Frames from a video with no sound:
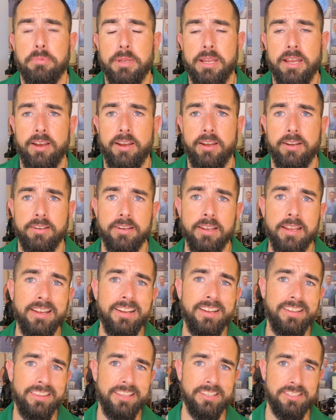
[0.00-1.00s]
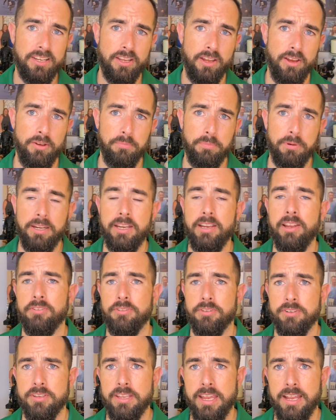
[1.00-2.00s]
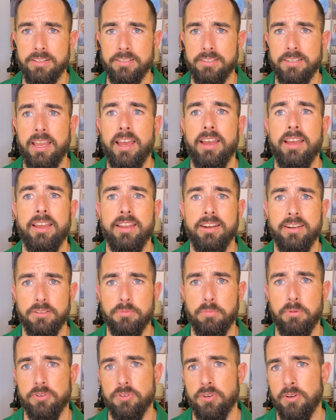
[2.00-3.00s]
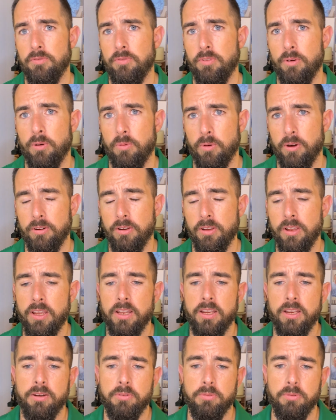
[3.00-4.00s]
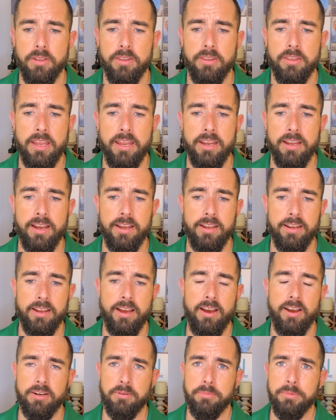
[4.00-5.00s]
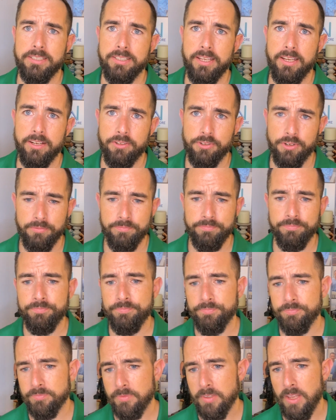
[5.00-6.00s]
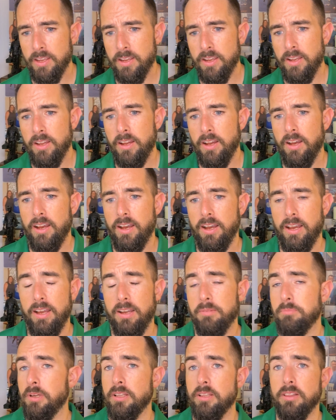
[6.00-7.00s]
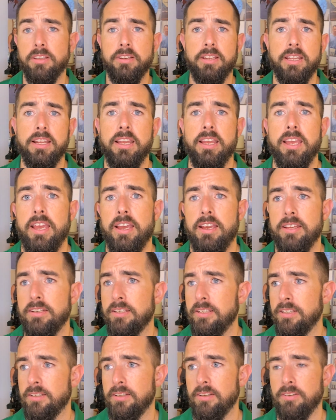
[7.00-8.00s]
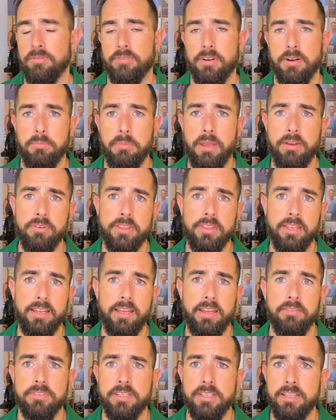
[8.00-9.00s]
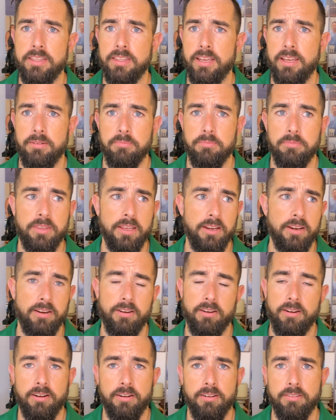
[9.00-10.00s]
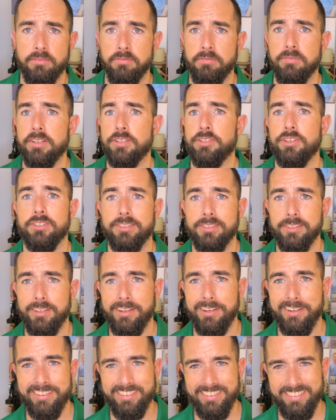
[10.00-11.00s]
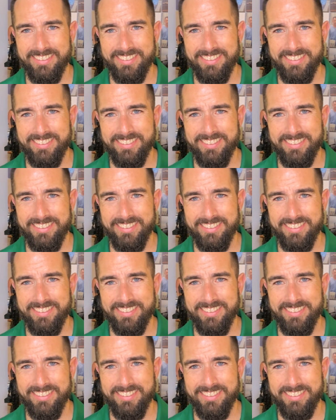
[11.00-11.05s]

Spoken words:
behind. This company understands that and is pushing forward with AI augmentation. But looking ahead, from everything I've seen them, they are viciously